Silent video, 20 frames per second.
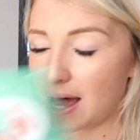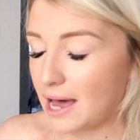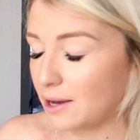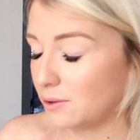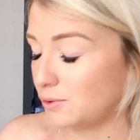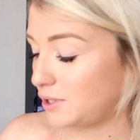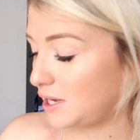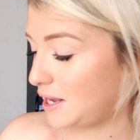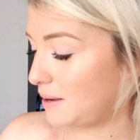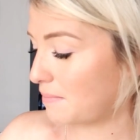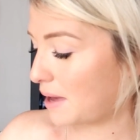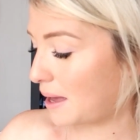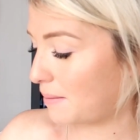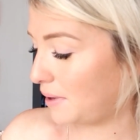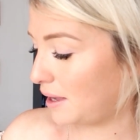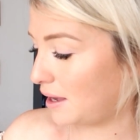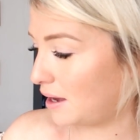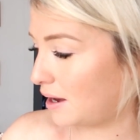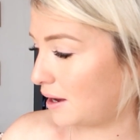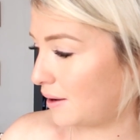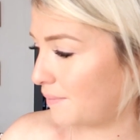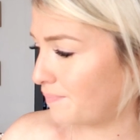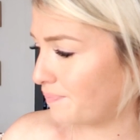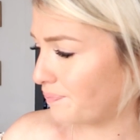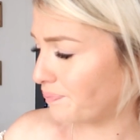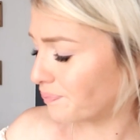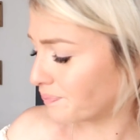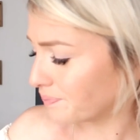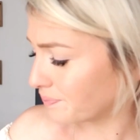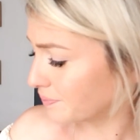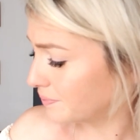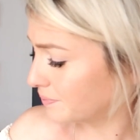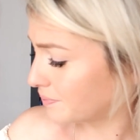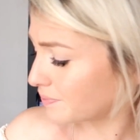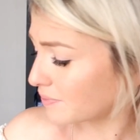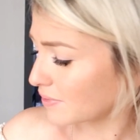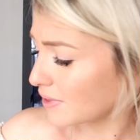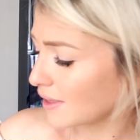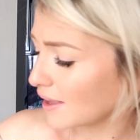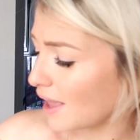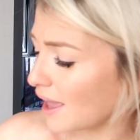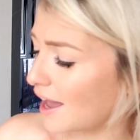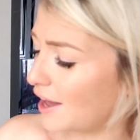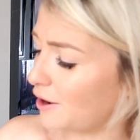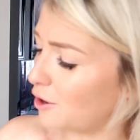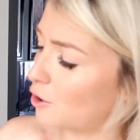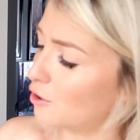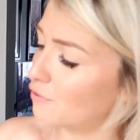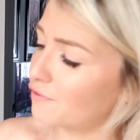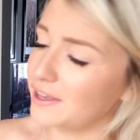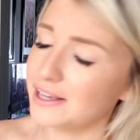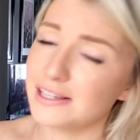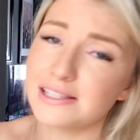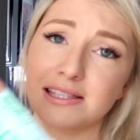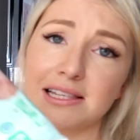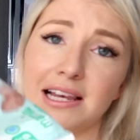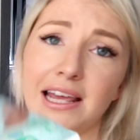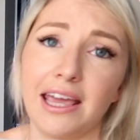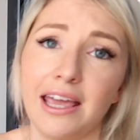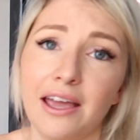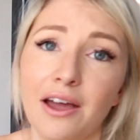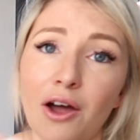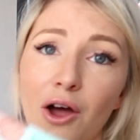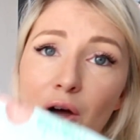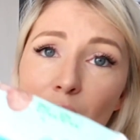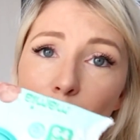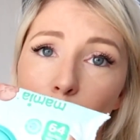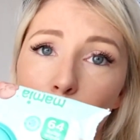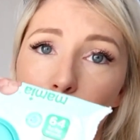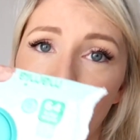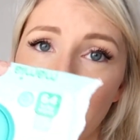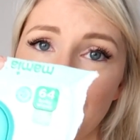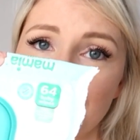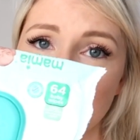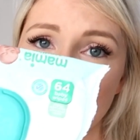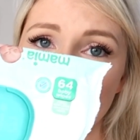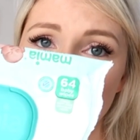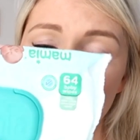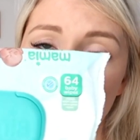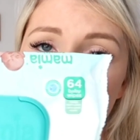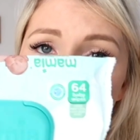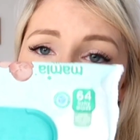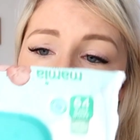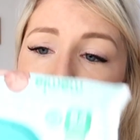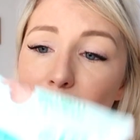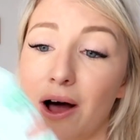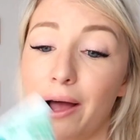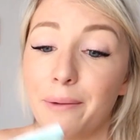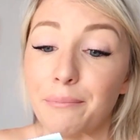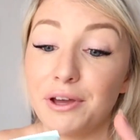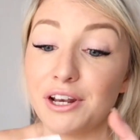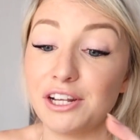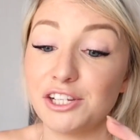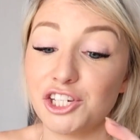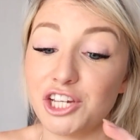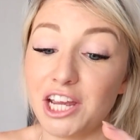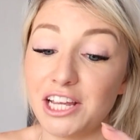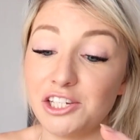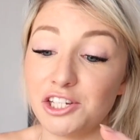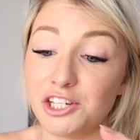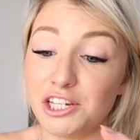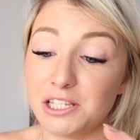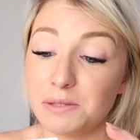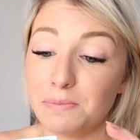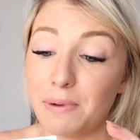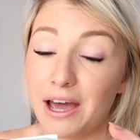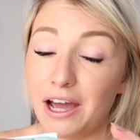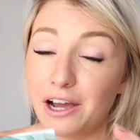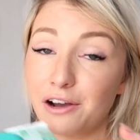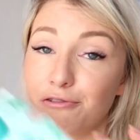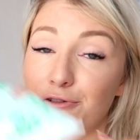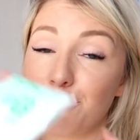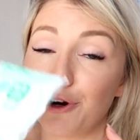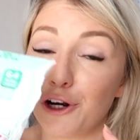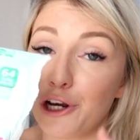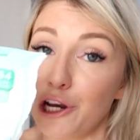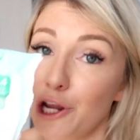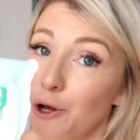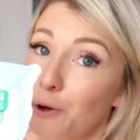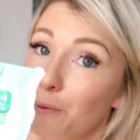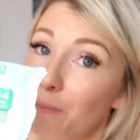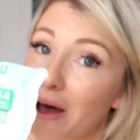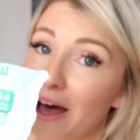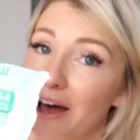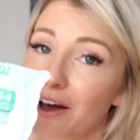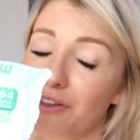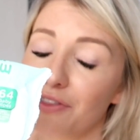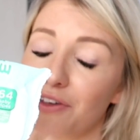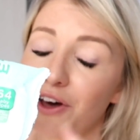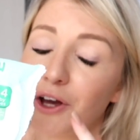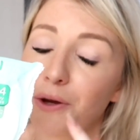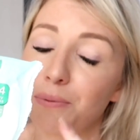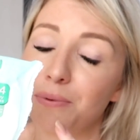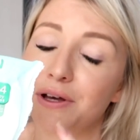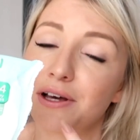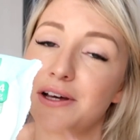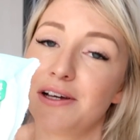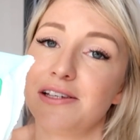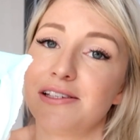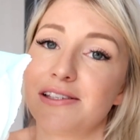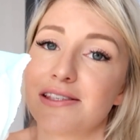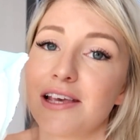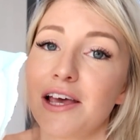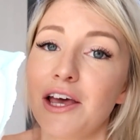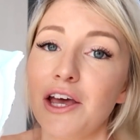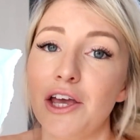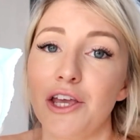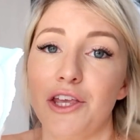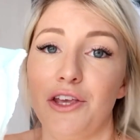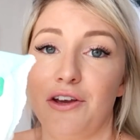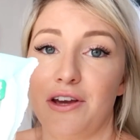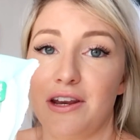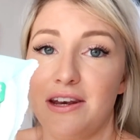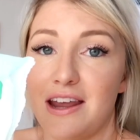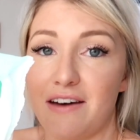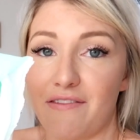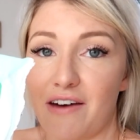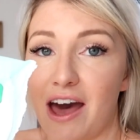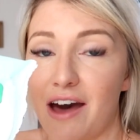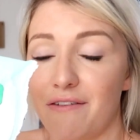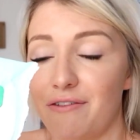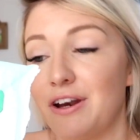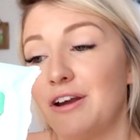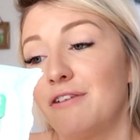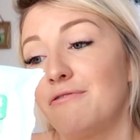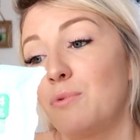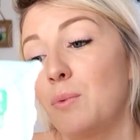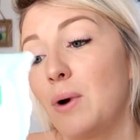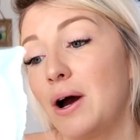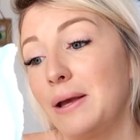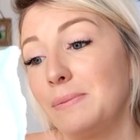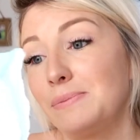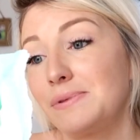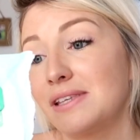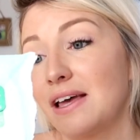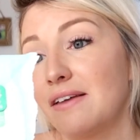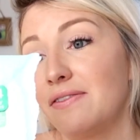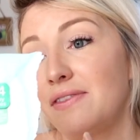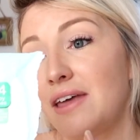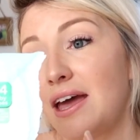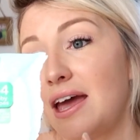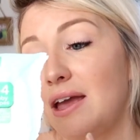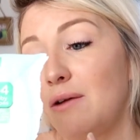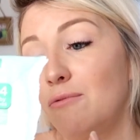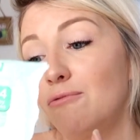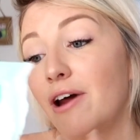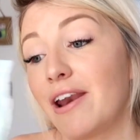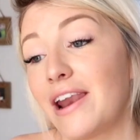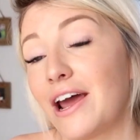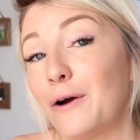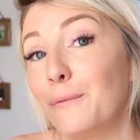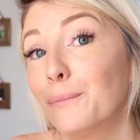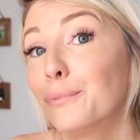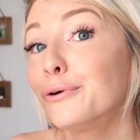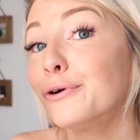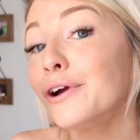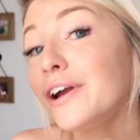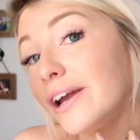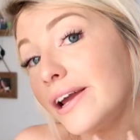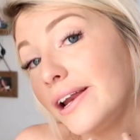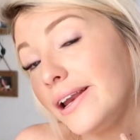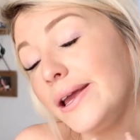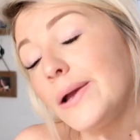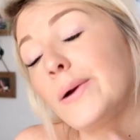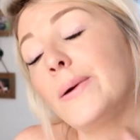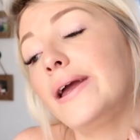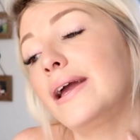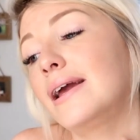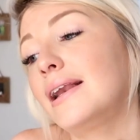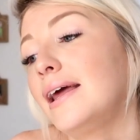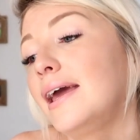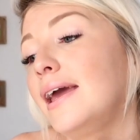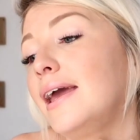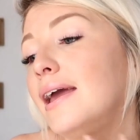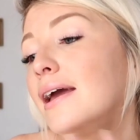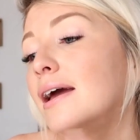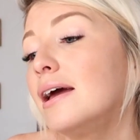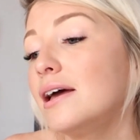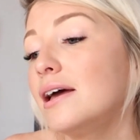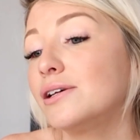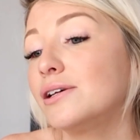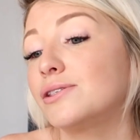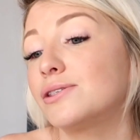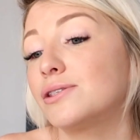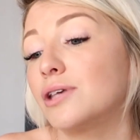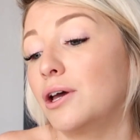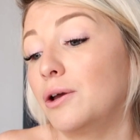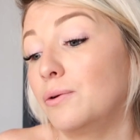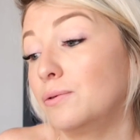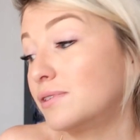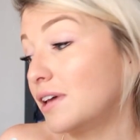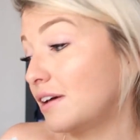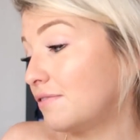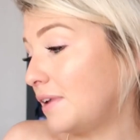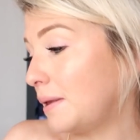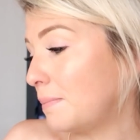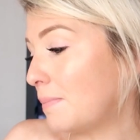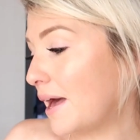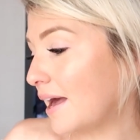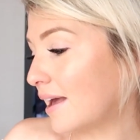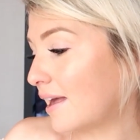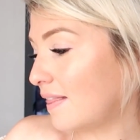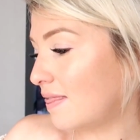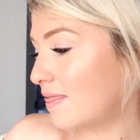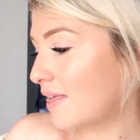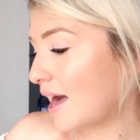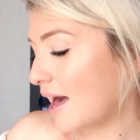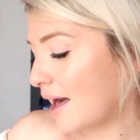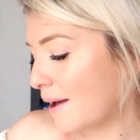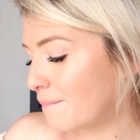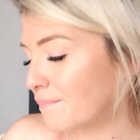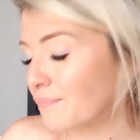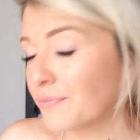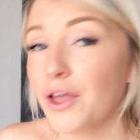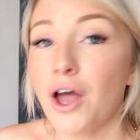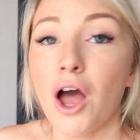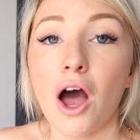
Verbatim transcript: Aldi Mania. And obviously wipes as well. I'm going to change this pack for a new pack though, because you can never have enough wipes and they run out pretty quickly, so definitely packing that.